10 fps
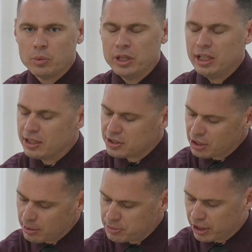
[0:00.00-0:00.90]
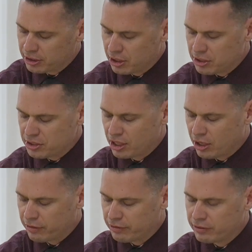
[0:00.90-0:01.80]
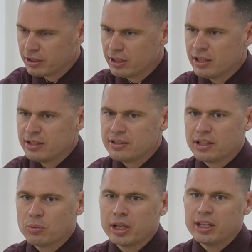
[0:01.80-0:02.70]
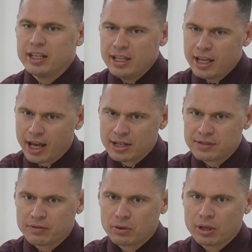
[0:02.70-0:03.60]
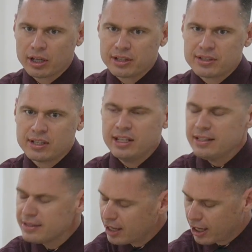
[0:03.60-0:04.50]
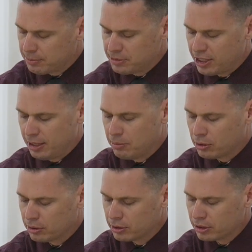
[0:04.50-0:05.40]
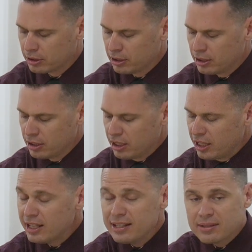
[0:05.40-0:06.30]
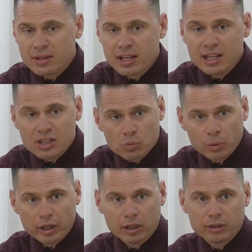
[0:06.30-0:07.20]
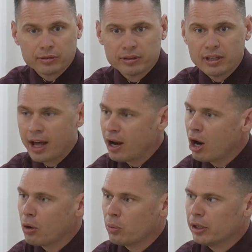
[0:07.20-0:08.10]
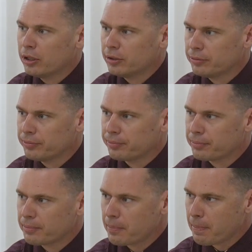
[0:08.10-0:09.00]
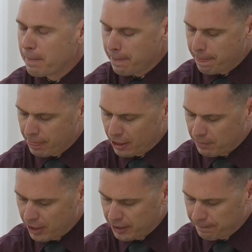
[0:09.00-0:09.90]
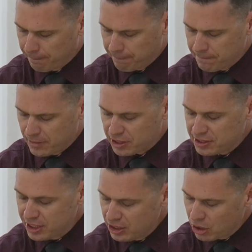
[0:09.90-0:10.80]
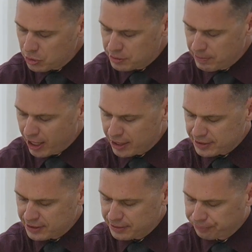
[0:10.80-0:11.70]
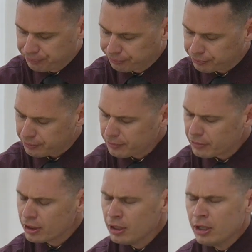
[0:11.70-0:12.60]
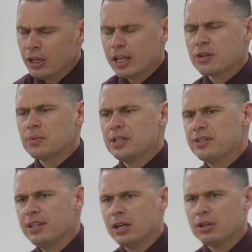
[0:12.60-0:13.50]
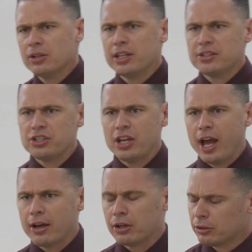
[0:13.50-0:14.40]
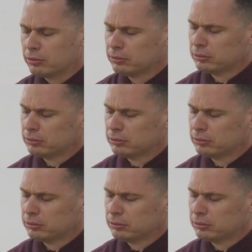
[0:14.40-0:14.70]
We need to subject ourselves to what he has for us, his timetable, his will, not our will. Amen? Because he knows best. And as we sit under this shadow,